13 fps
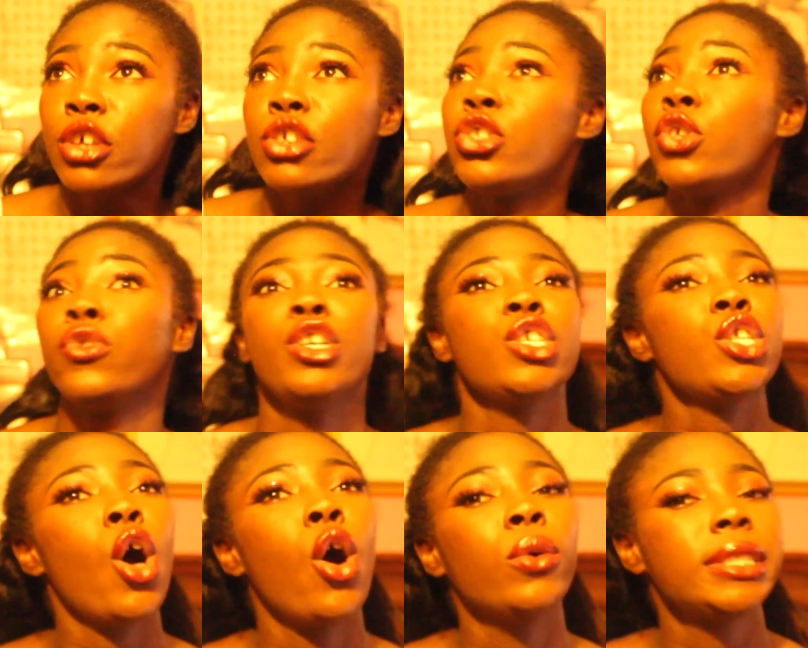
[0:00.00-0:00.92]
So there's
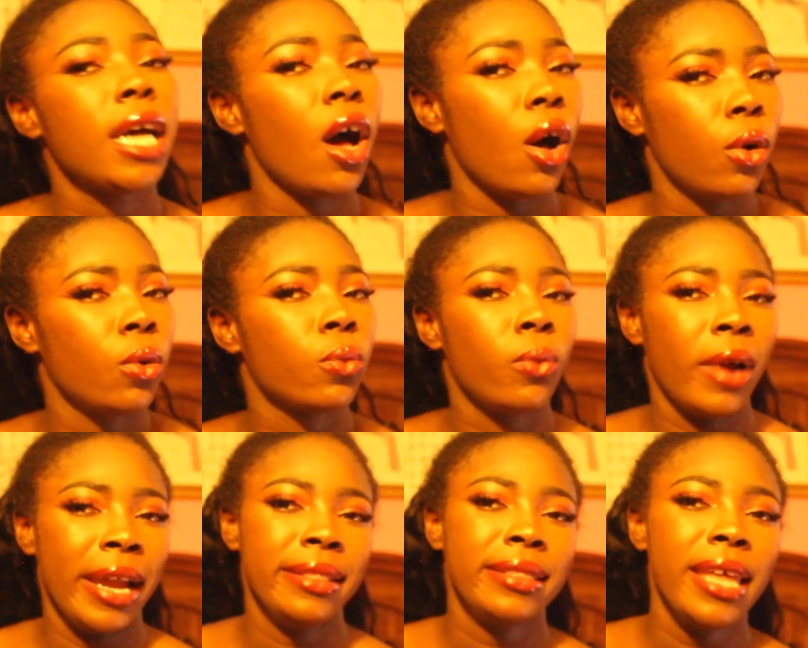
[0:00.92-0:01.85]
a hotel
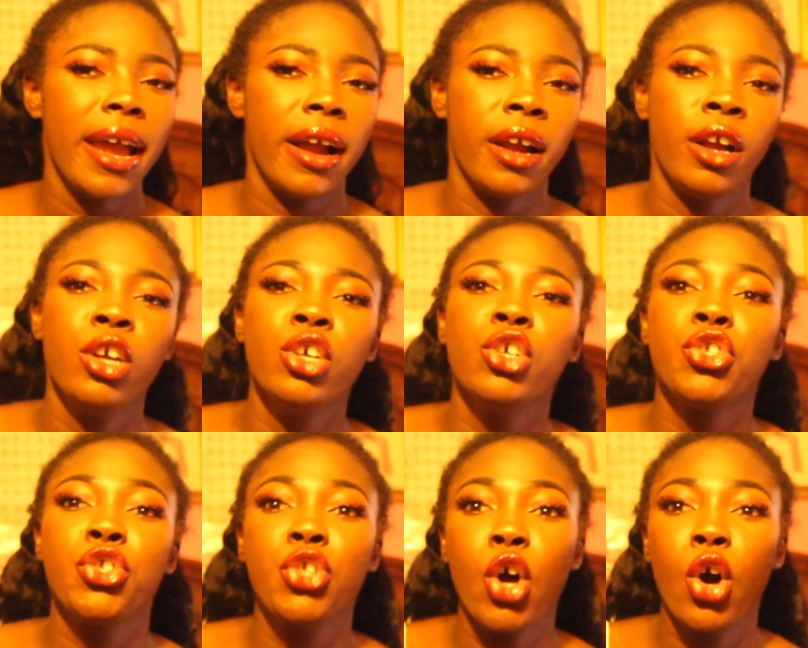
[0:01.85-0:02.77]
right there.
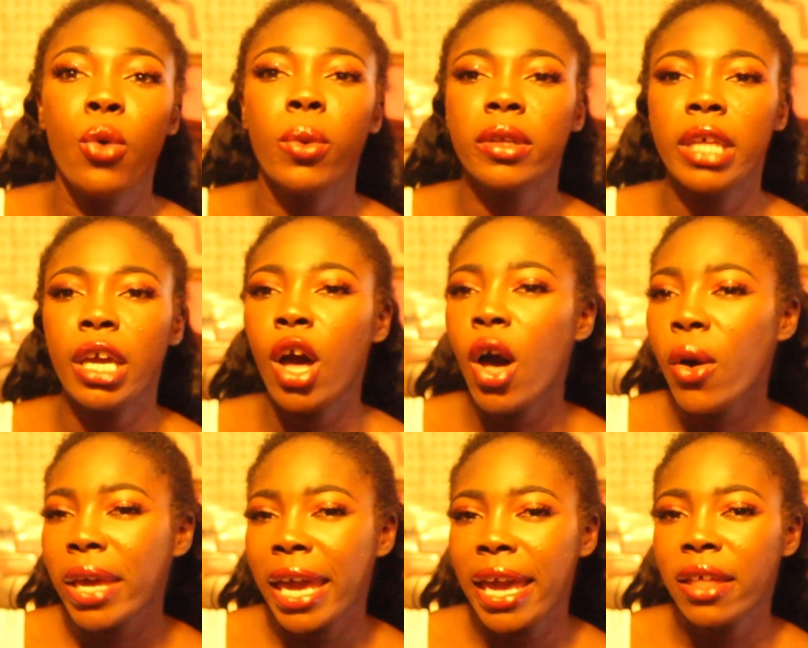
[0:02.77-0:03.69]
So we're like,
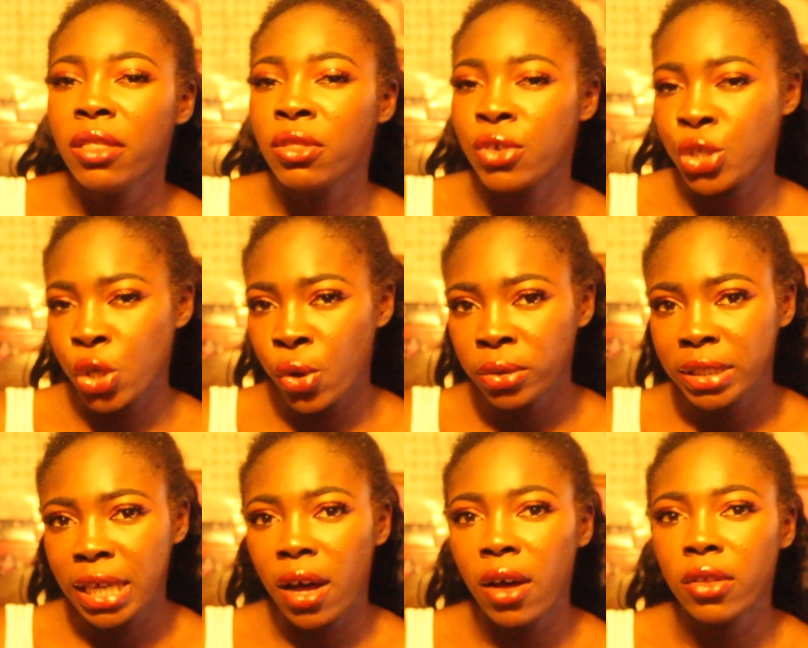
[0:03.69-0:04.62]
okay, there's a
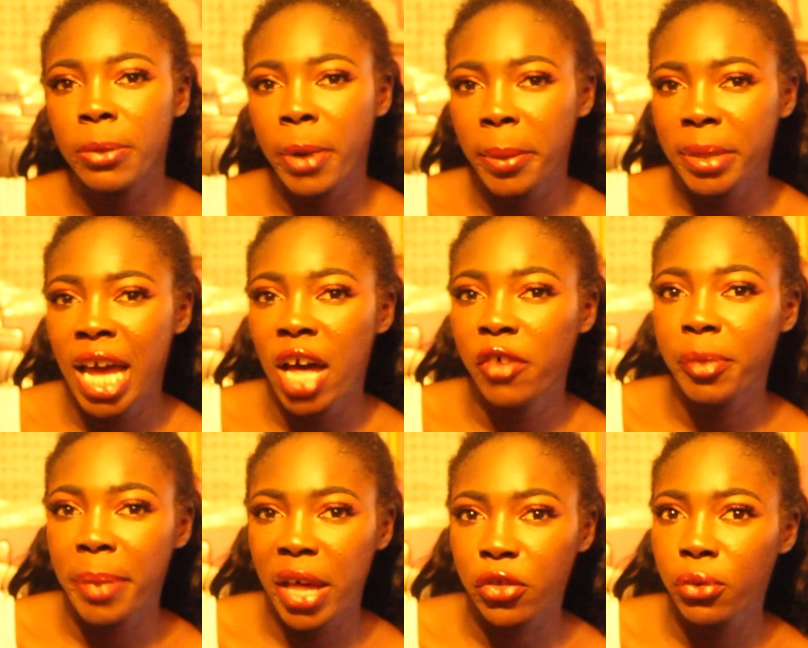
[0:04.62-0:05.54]
hotel, they probably have
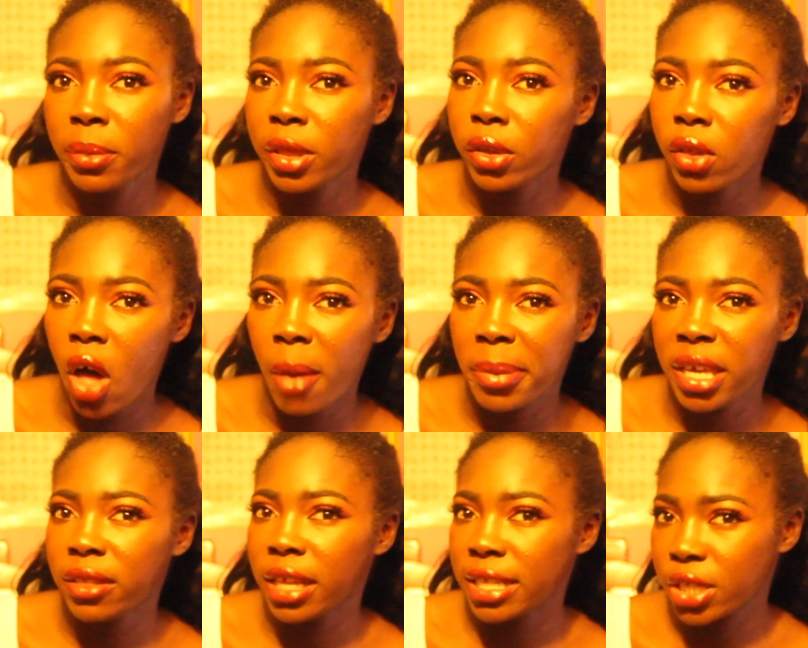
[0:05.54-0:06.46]
a bathroom in the
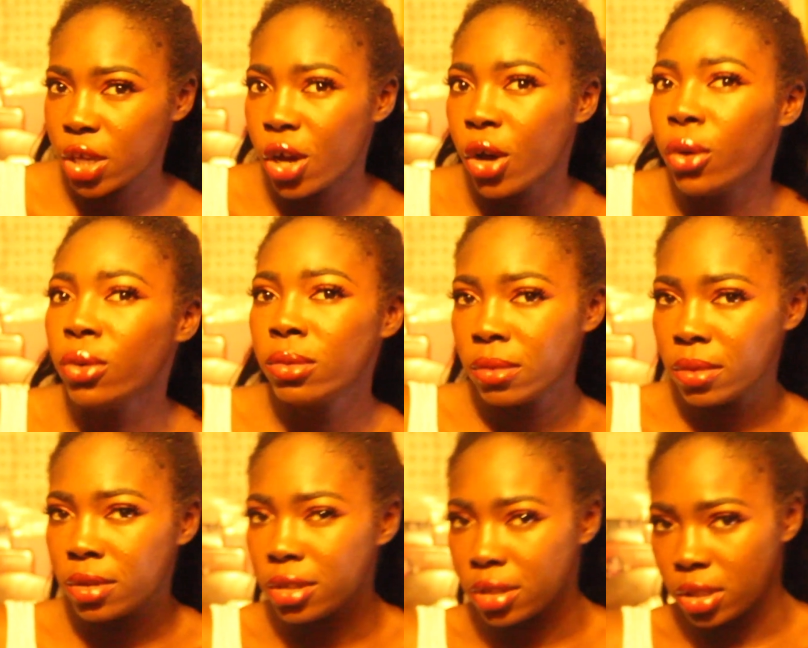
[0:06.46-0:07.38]
lobby, let's go
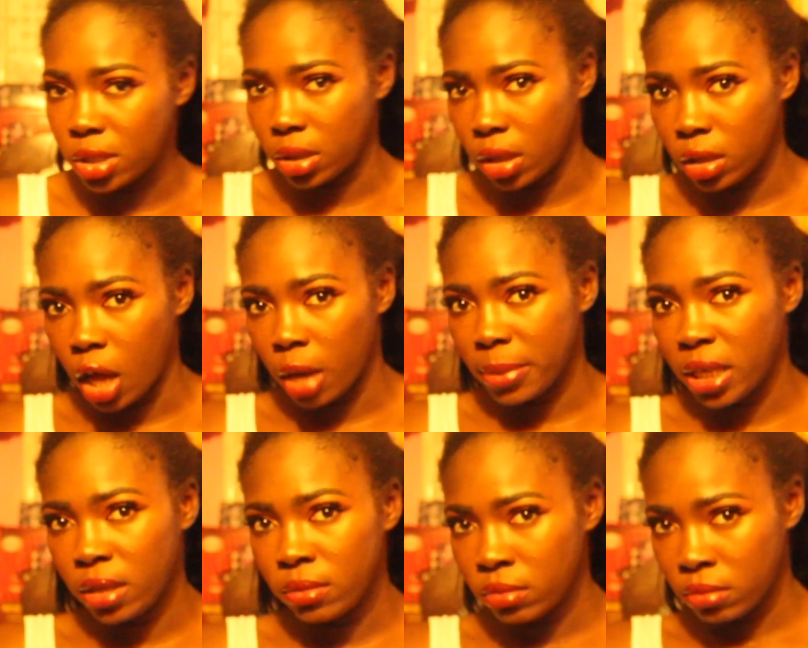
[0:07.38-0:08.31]
to the
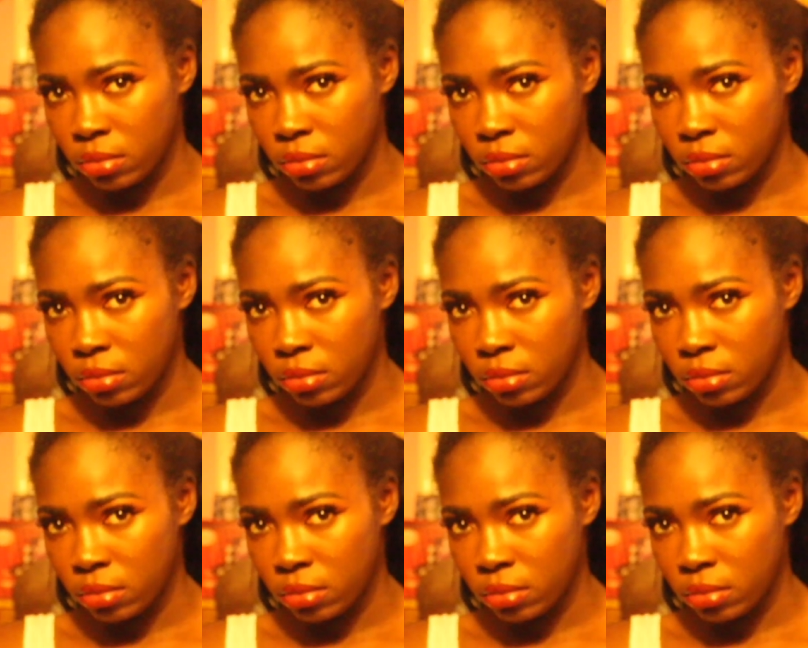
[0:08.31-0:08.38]
lobby,